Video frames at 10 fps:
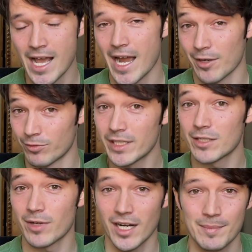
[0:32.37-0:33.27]
I
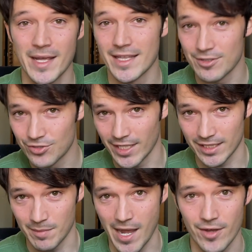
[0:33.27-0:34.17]
really recommend that you check
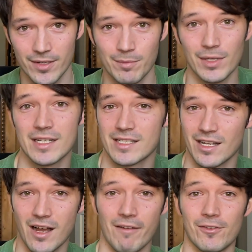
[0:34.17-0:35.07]
them out because
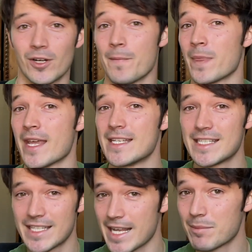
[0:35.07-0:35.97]
they offer
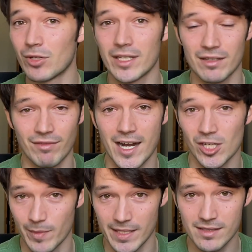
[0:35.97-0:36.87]
stable
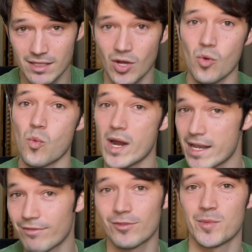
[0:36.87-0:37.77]
environment
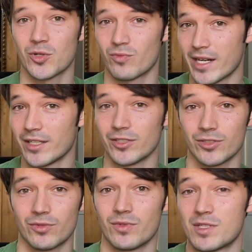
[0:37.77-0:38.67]
away from your
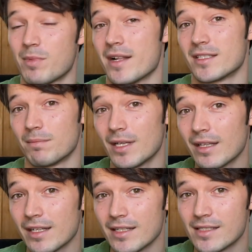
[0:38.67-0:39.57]
regular
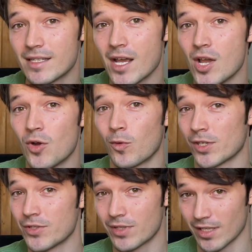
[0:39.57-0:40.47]
responsibilities where
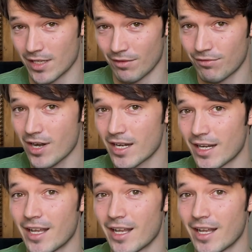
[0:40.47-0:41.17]
you can confront